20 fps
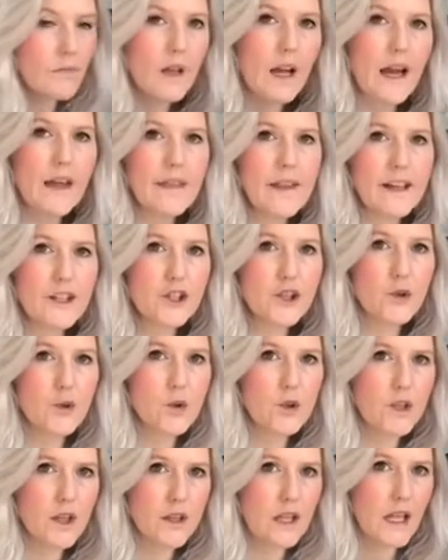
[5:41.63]
and they're
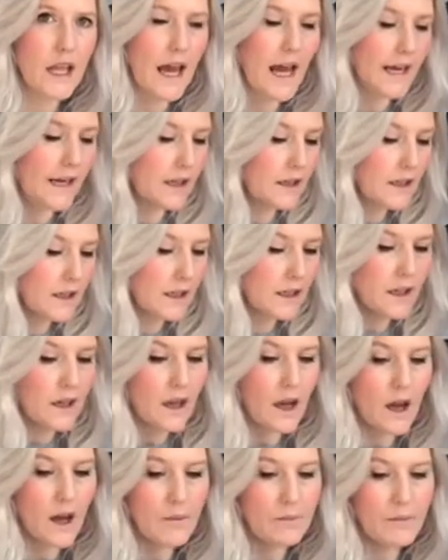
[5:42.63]
short on the leg.
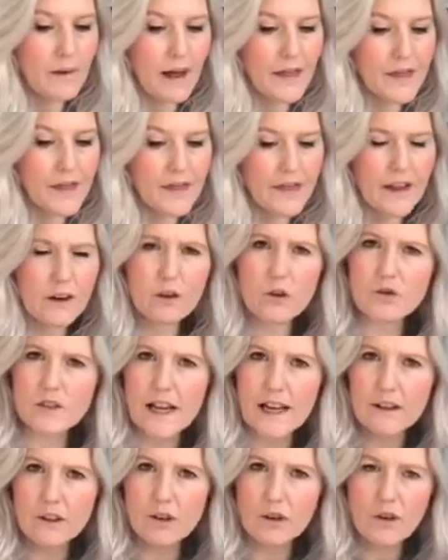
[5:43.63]
I think they're called
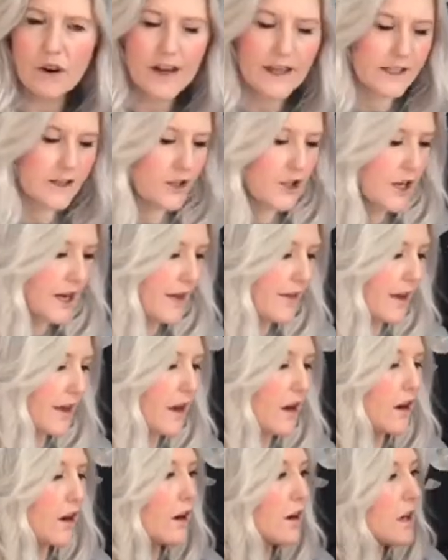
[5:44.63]
ankle grazers, yeah they
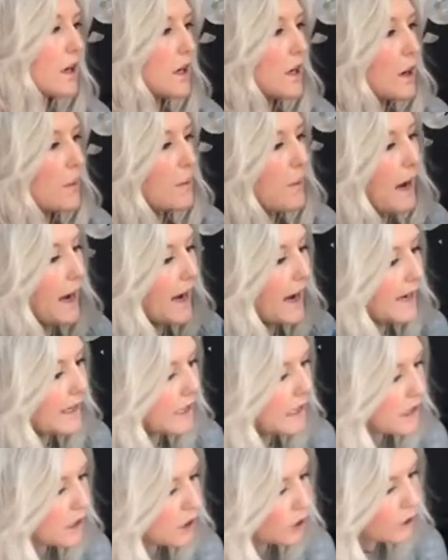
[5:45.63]
are. But I
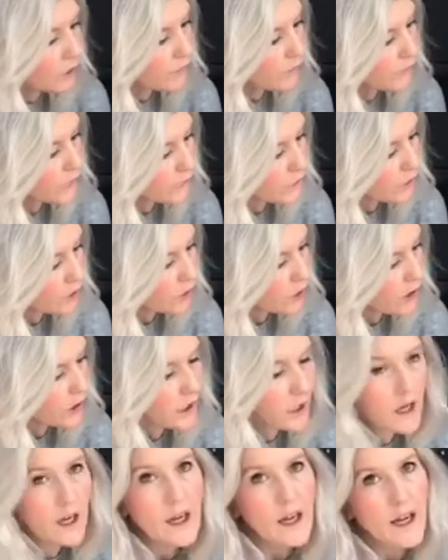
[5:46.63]
love the
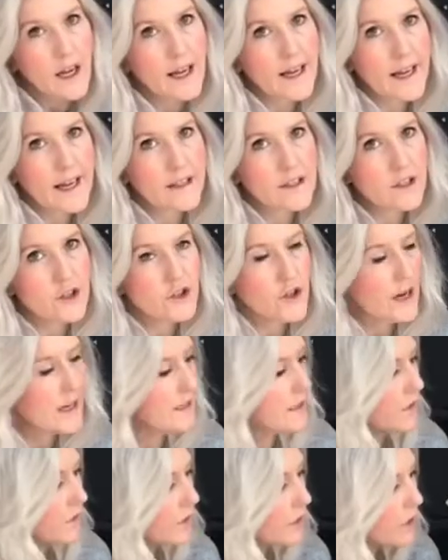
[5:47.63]
colour against the dress,
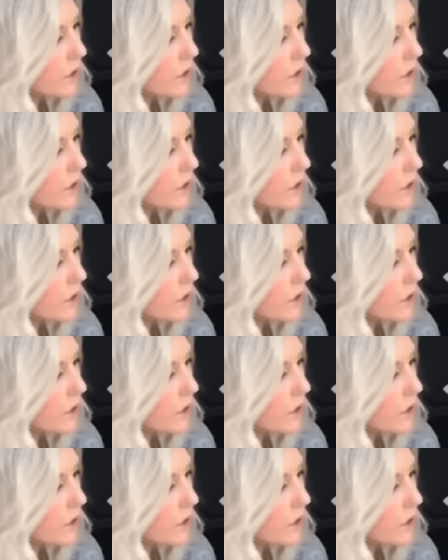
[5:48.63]
and if you